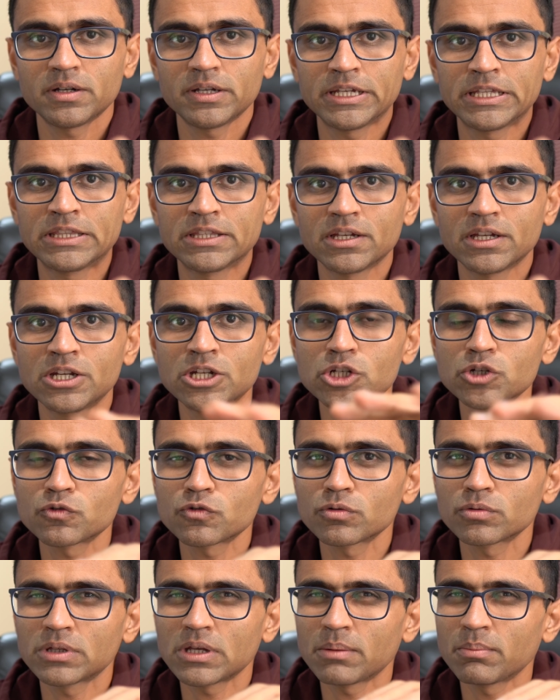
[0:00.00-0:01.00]
in the
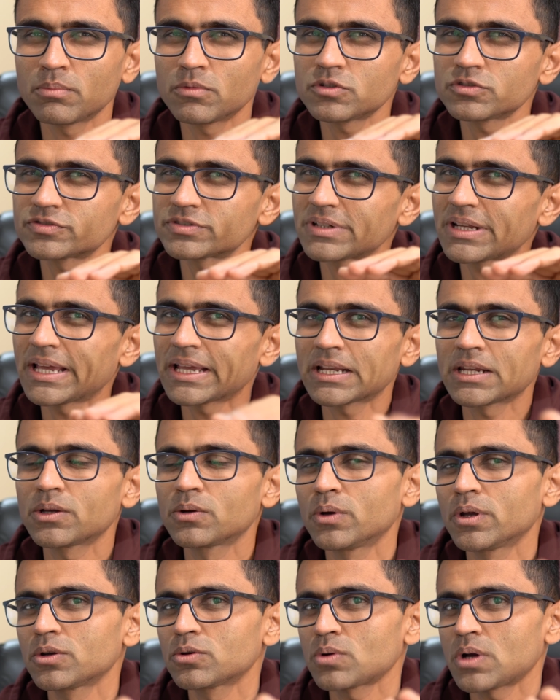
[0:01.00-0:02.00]
interview, they're most likely
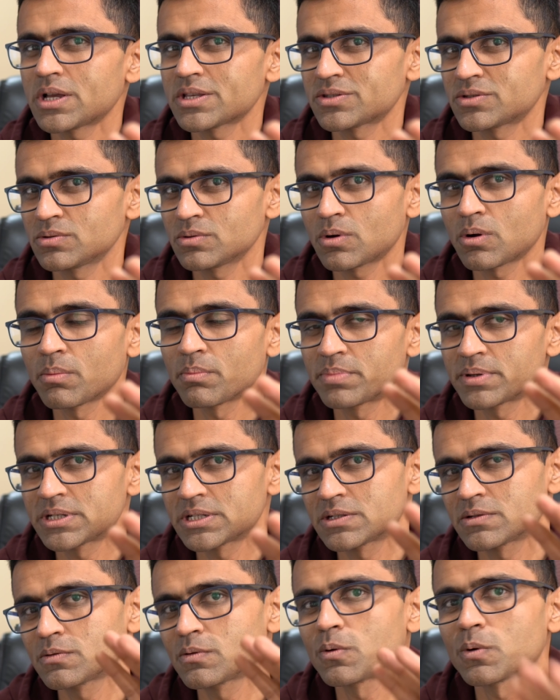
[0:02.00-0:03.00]
going to ask you
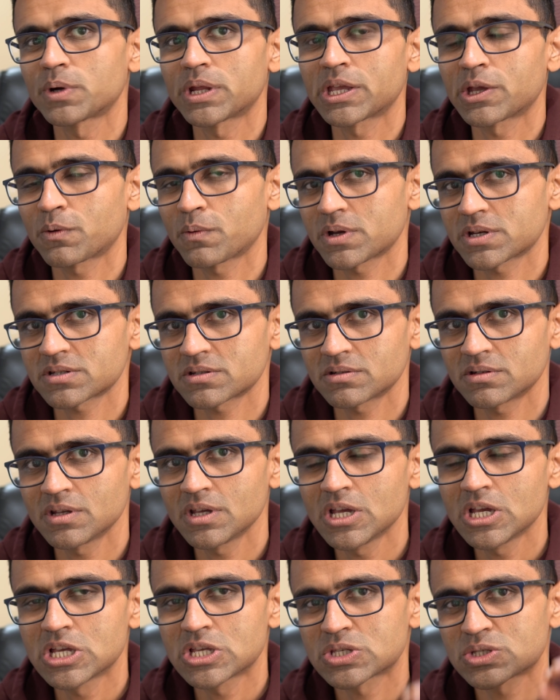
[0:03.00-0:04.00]
competitive coding question.
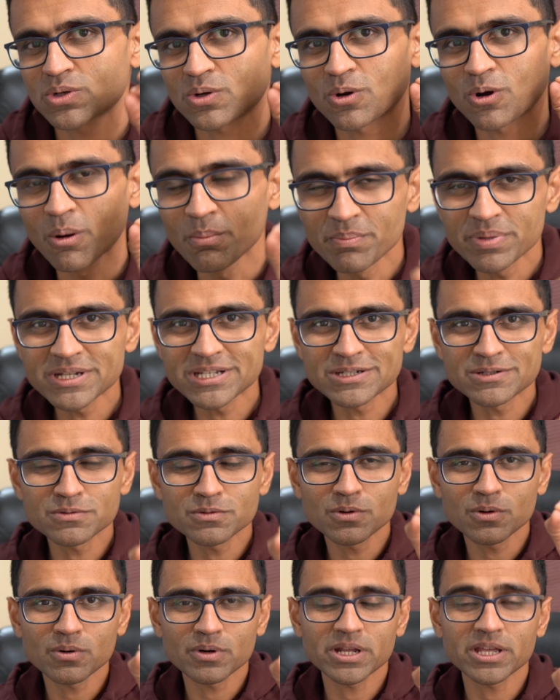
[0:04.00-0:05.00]
So
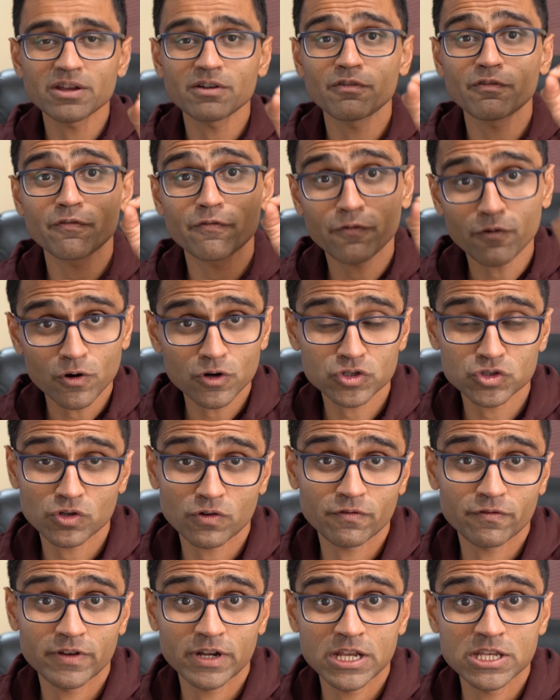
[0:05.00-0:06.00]
competitive coding for
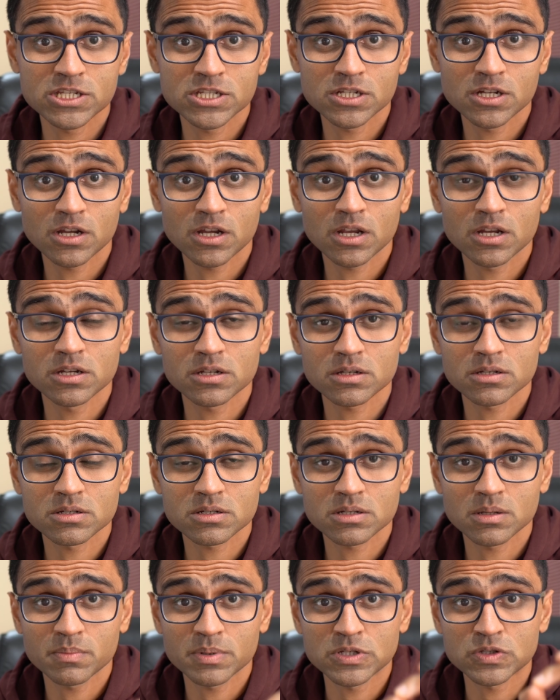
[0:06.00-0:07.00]
software engineering
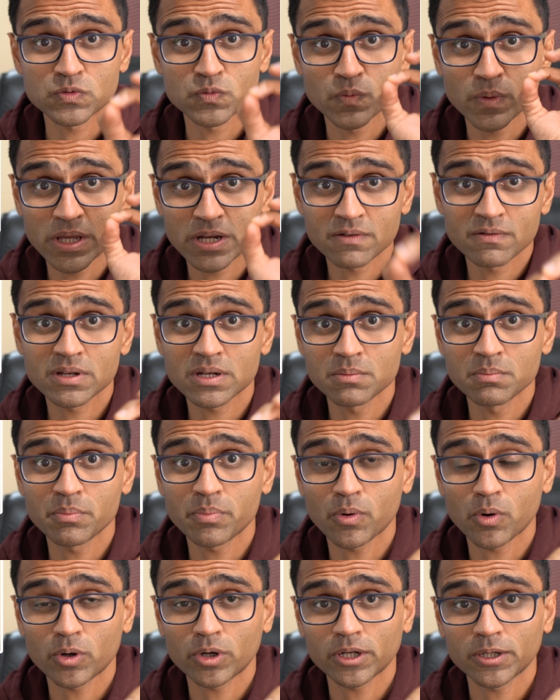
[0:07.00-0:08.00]
internship is very, very
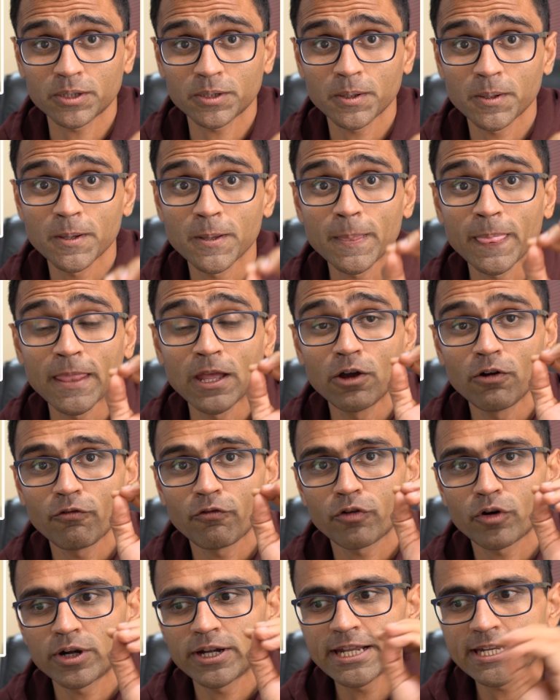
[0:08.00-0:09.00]
important.
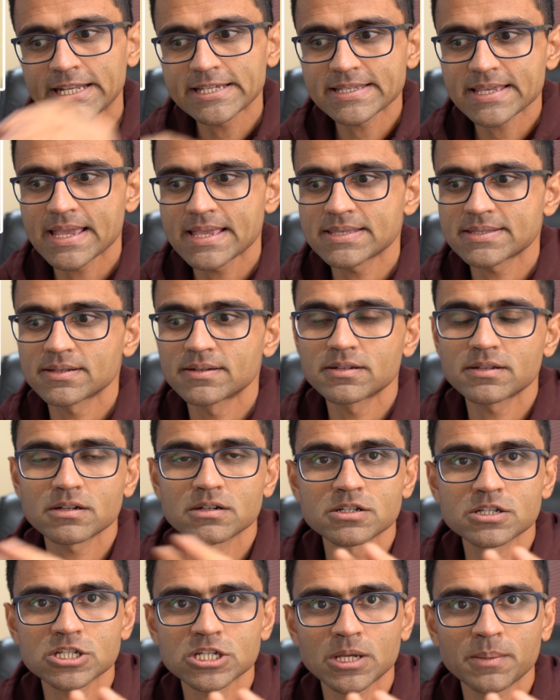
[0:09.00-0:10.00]
For data science
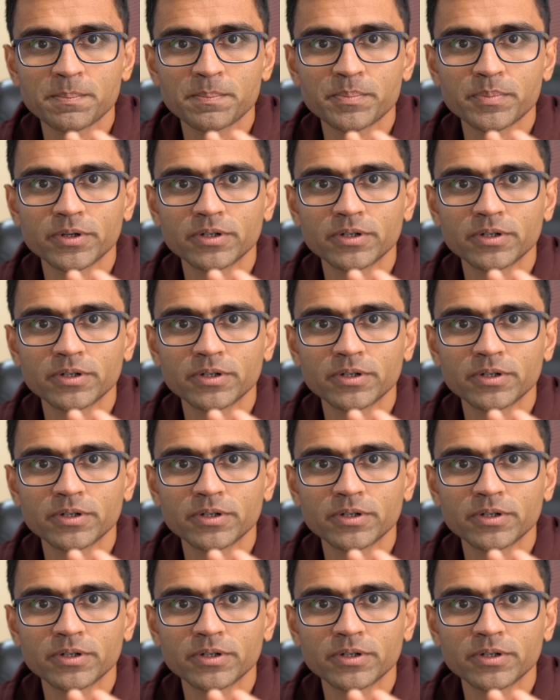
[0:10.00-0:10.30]
internship,